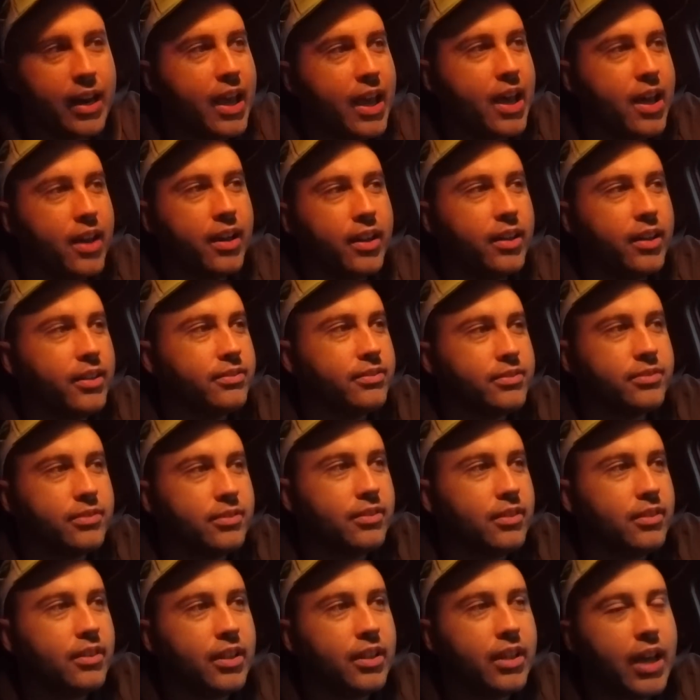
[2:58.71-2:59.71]
down
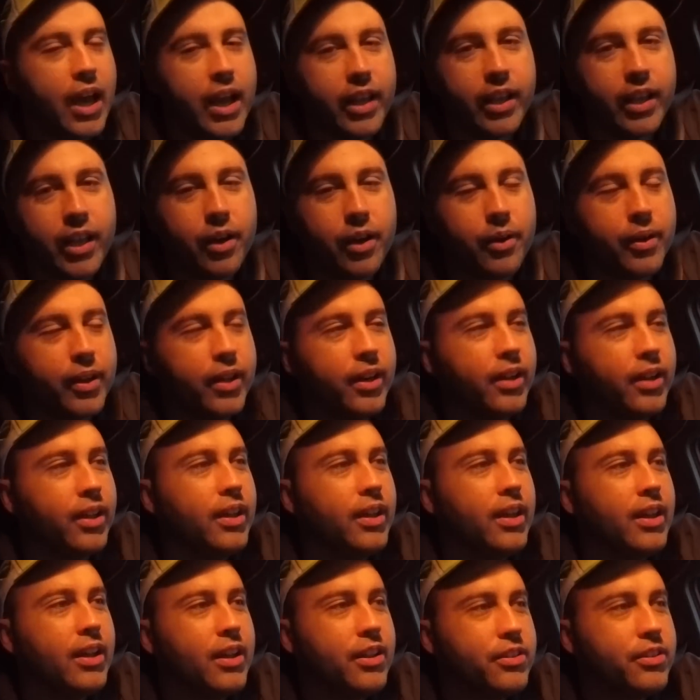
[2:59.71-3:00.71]
and got
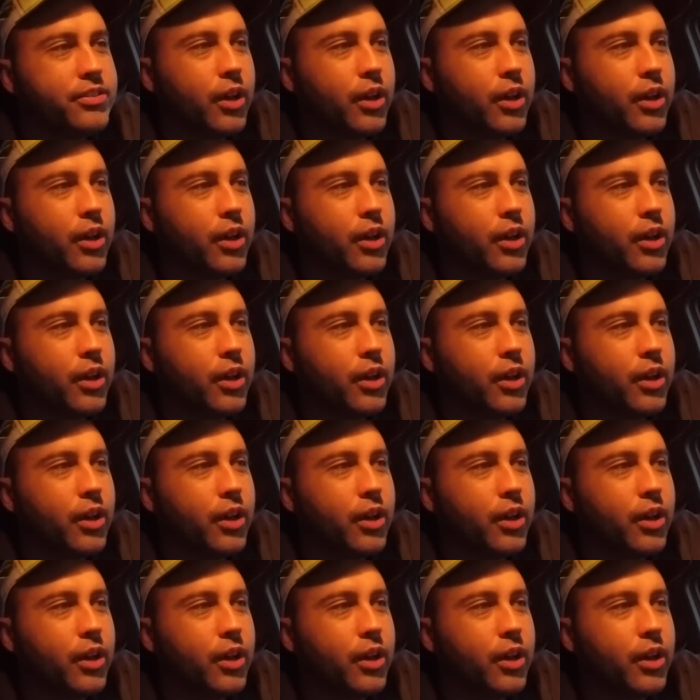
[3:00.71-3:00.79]
going.